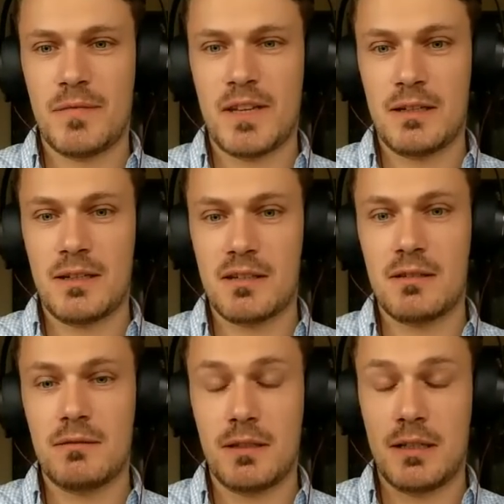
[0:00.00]
and
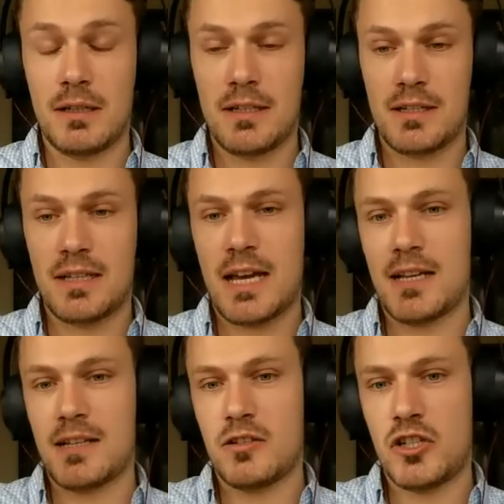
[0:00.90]
doesn't
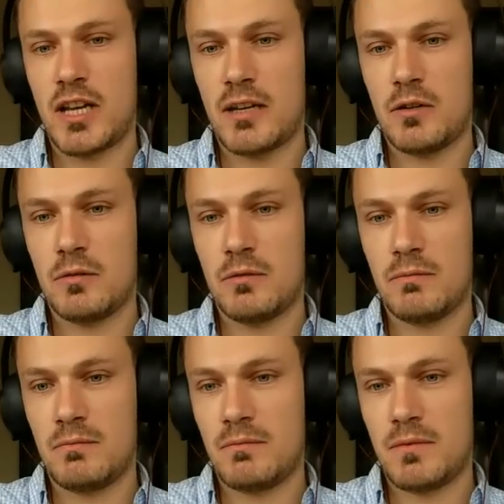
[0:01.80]
cast a shadow
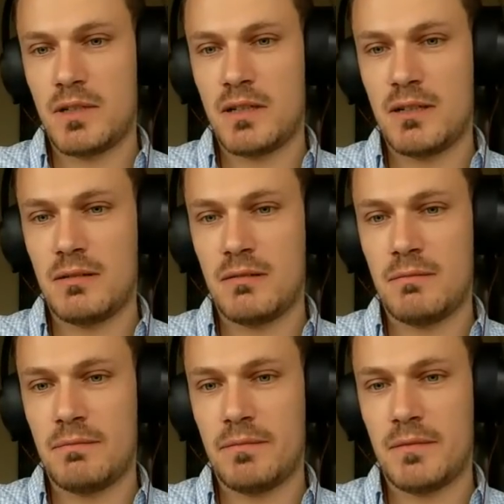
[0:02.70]

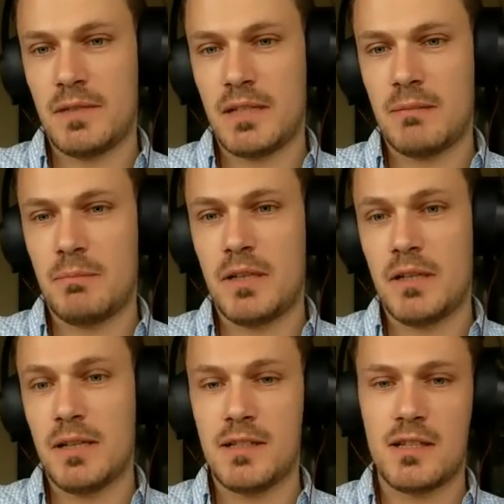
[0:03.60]
like
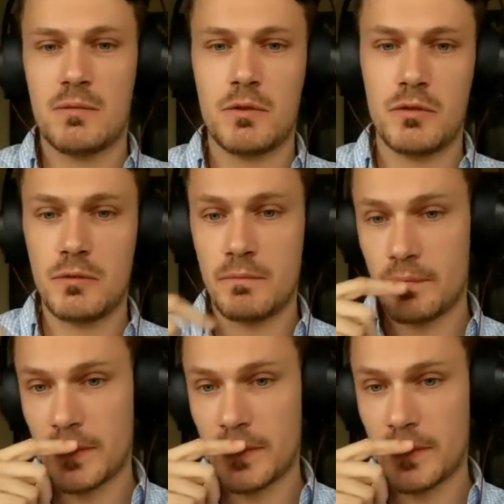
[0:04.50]
bigger lenses would do.